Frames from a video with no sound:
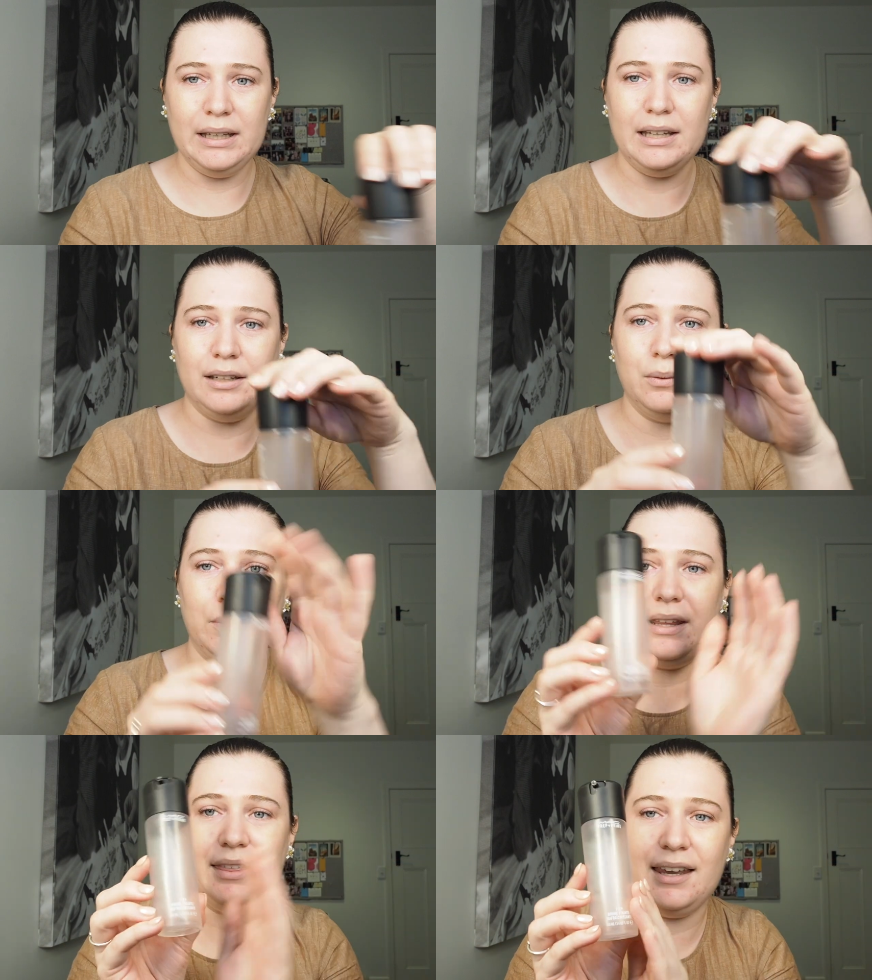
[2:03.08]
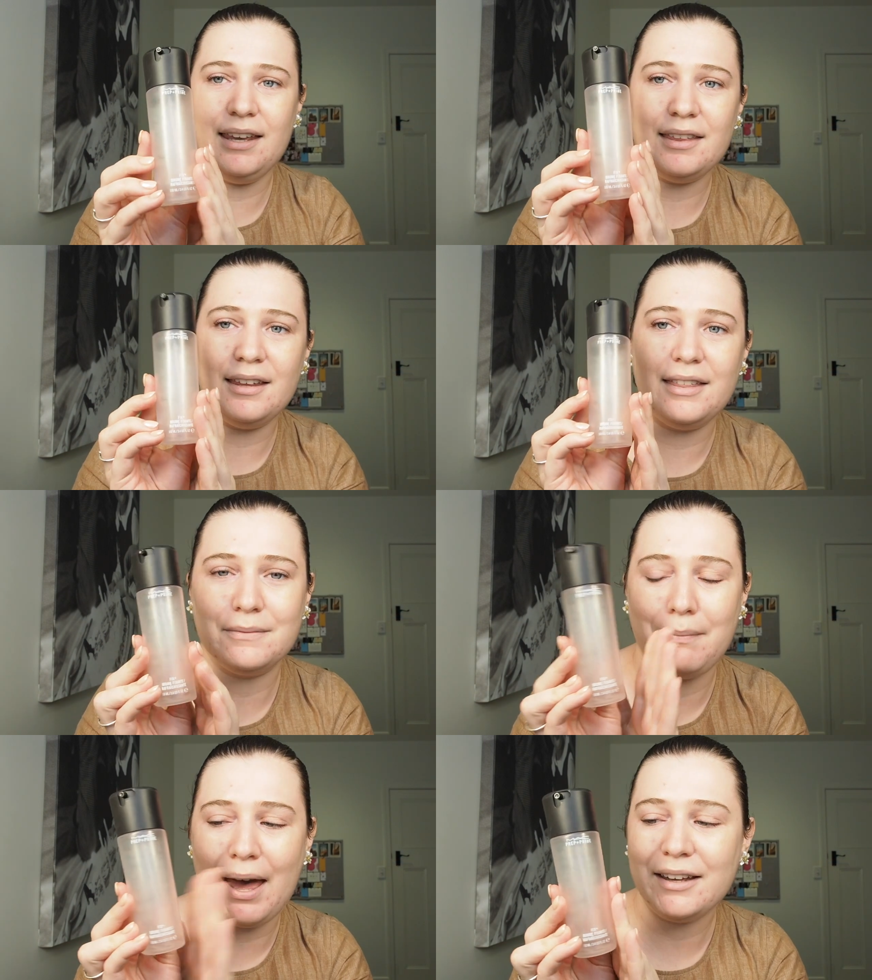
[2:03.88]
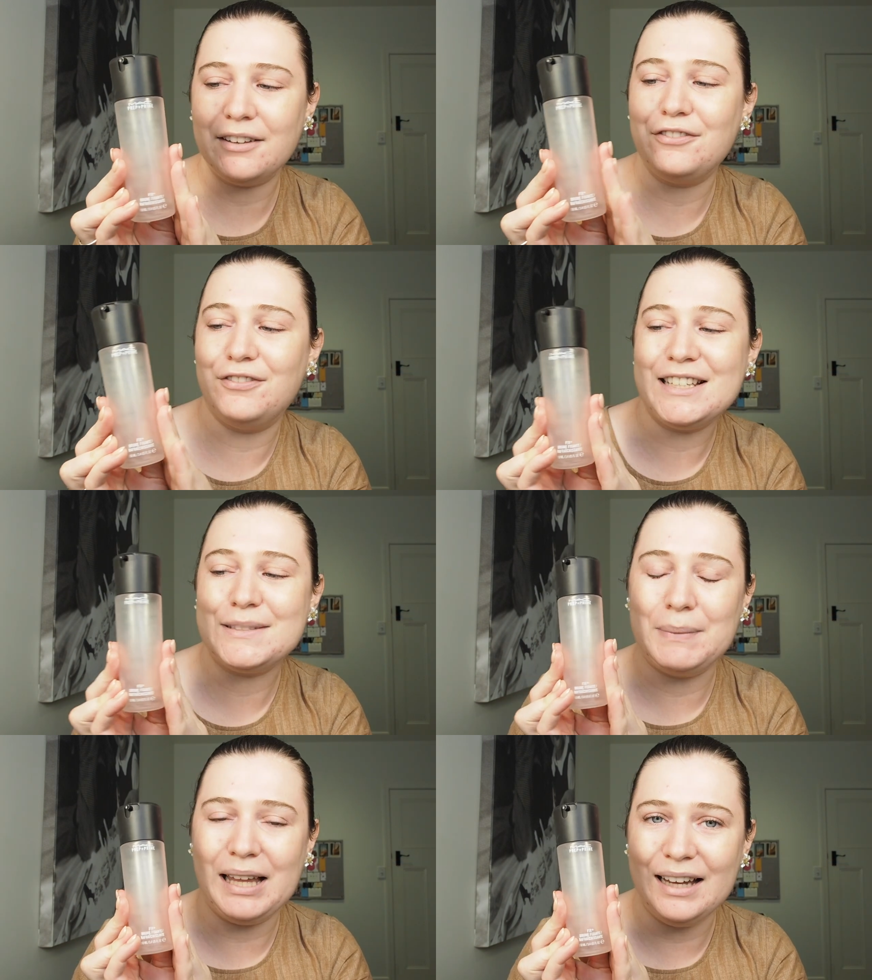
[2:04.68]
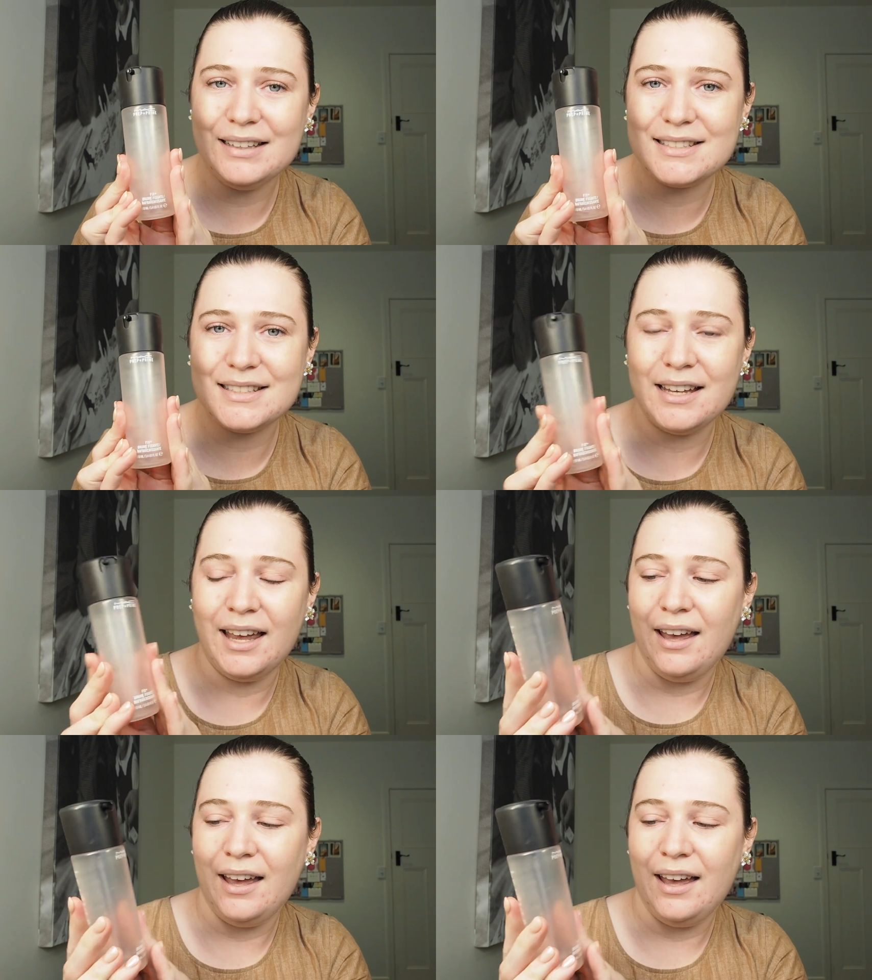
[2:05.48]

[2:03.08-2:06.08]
in with either the MAC Fix Plus,